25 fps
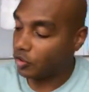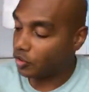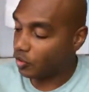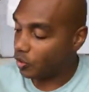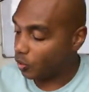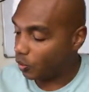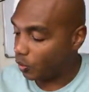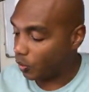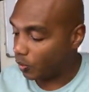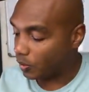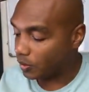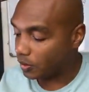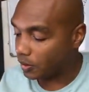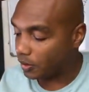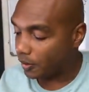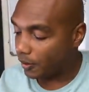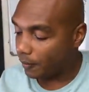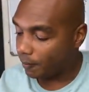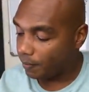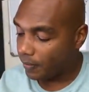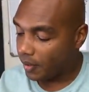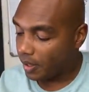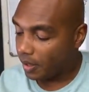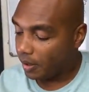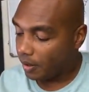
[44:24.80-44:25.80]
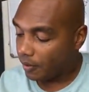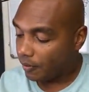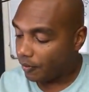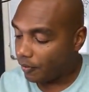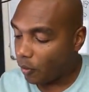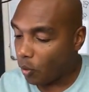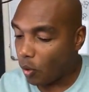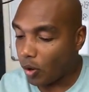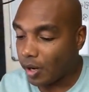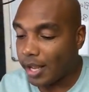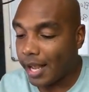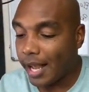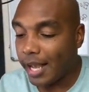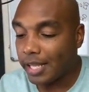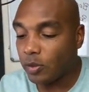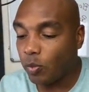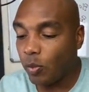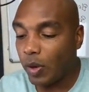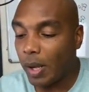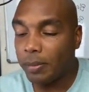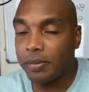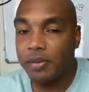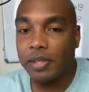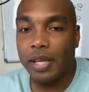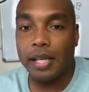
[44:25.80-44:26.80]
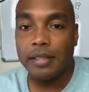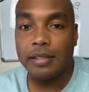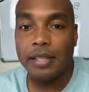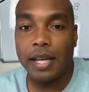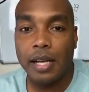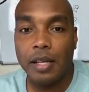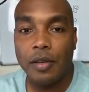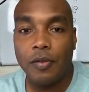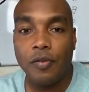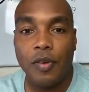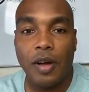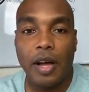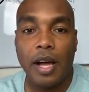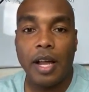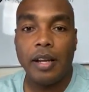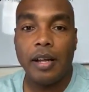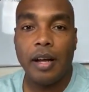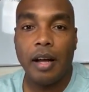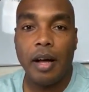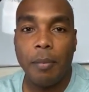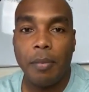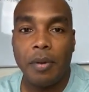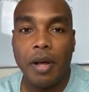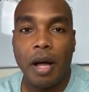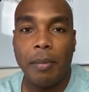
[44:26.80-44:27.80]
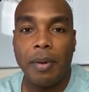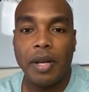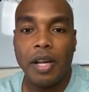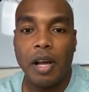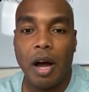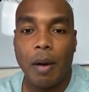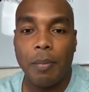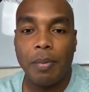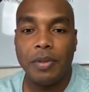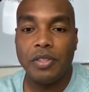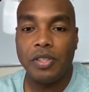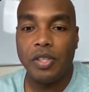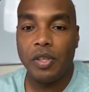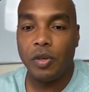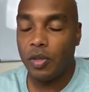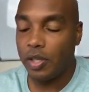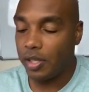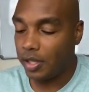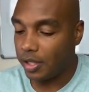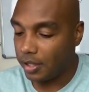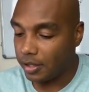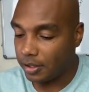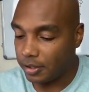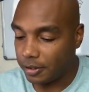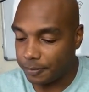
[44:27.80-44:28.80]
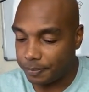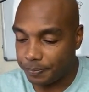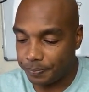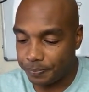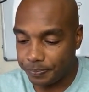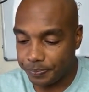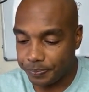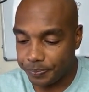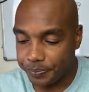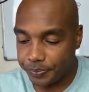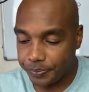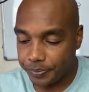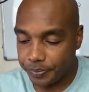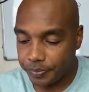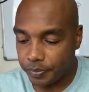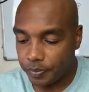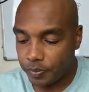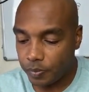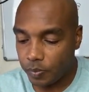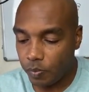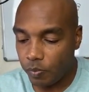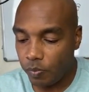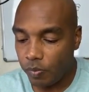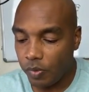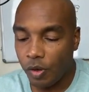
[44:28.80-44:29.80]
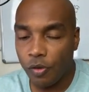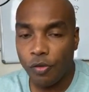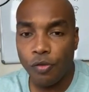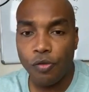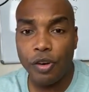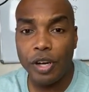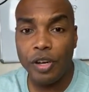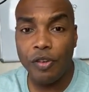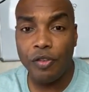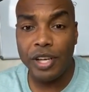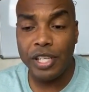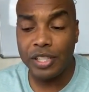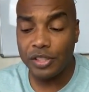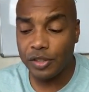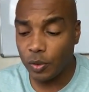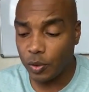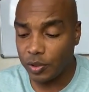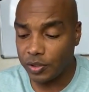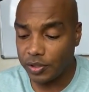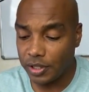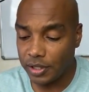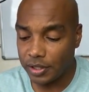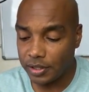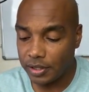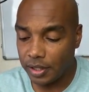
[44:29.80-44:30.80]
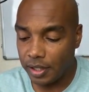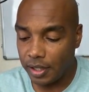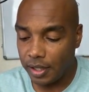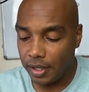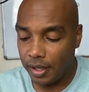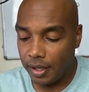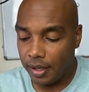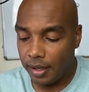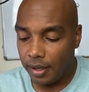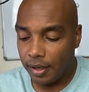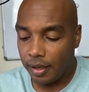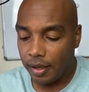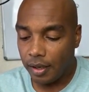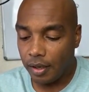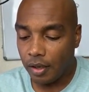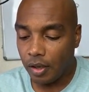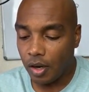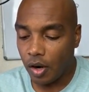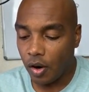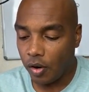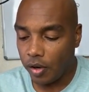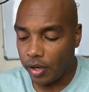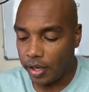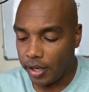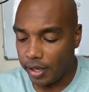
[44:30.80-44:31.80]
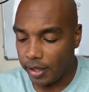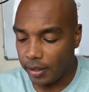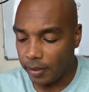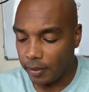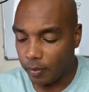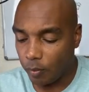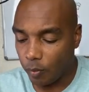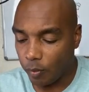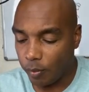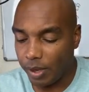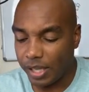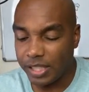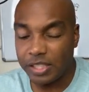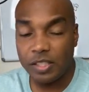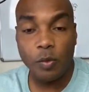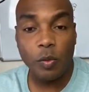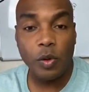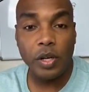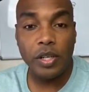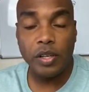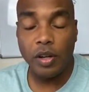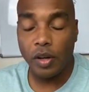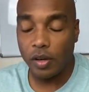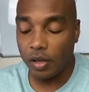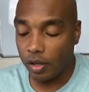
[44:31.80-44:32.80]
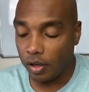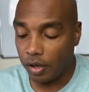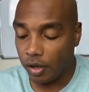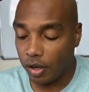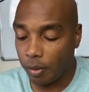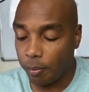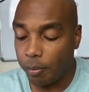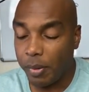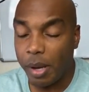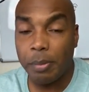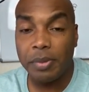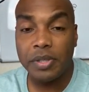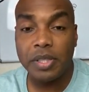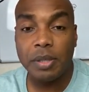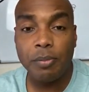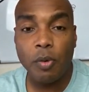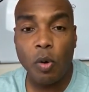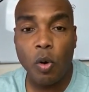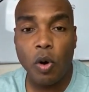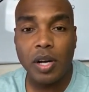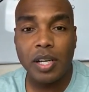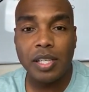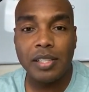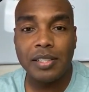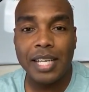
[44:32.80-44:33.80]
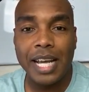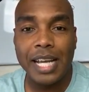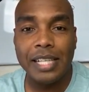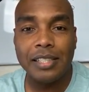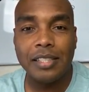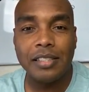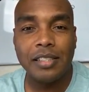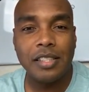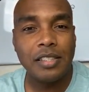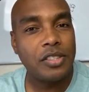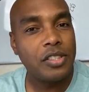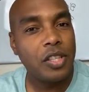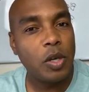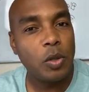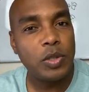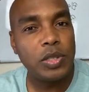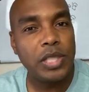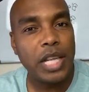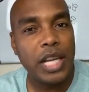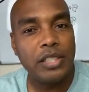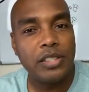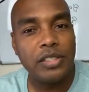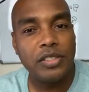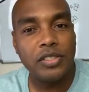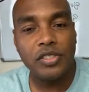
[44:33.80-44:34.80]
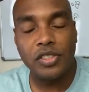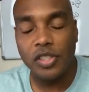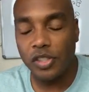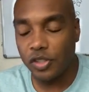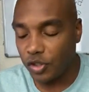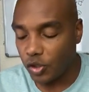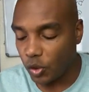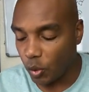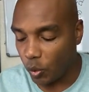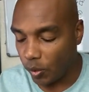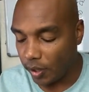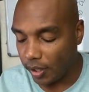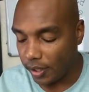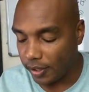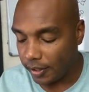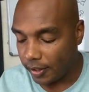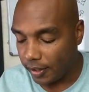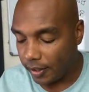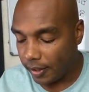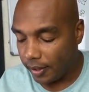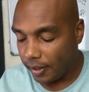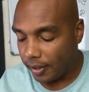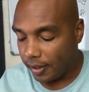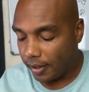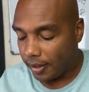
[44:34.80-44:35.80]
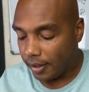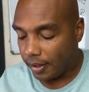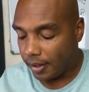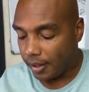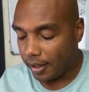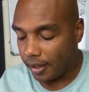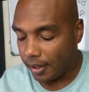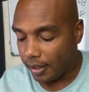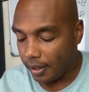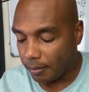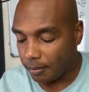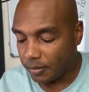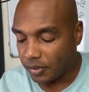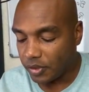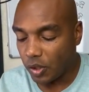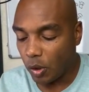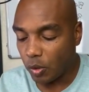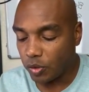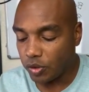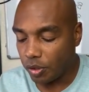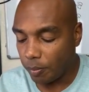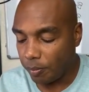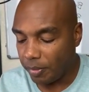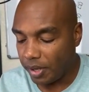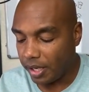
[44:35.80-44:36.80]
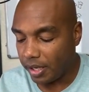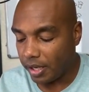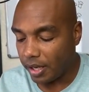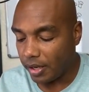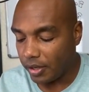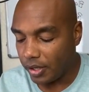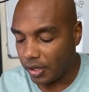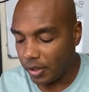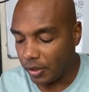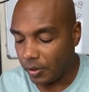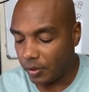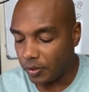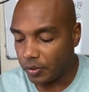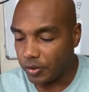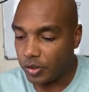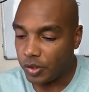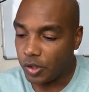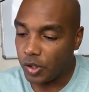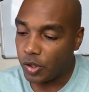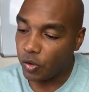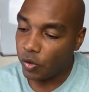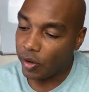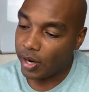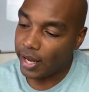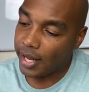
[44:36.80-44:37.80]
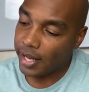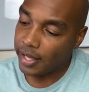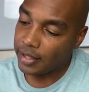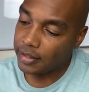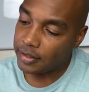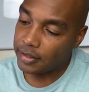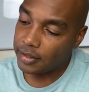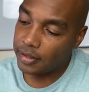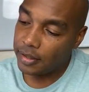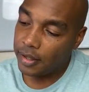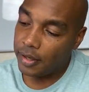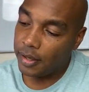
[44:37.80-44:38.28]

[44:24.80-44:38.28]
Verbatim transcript: tools? Forecast websites, how do you find upcoming opportunities? Free resources, learning, places where you go to learn, membership organizations and associations to join um, social media news, grants,